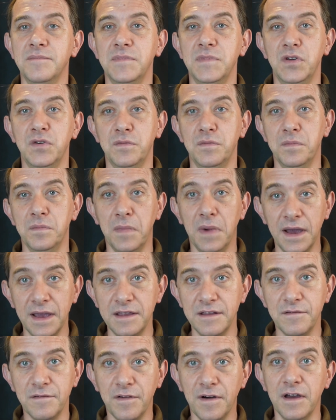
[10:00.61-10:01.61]
you
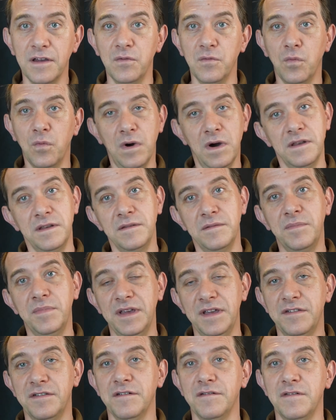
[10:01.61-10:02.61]
might find one
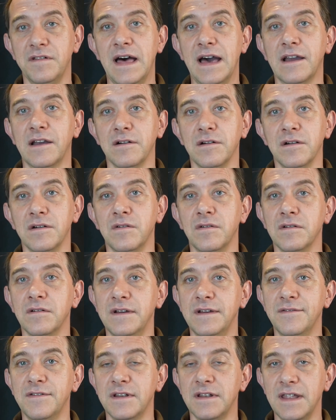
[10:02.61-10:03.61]
piece of lacquer or
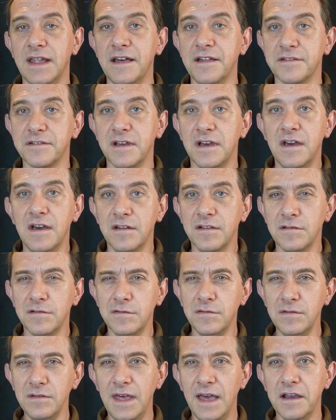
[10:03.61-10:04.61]
even less. So
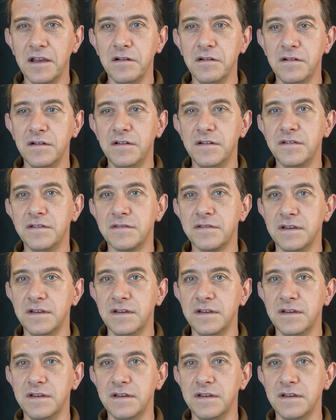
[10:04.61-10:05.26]
Song lacquer is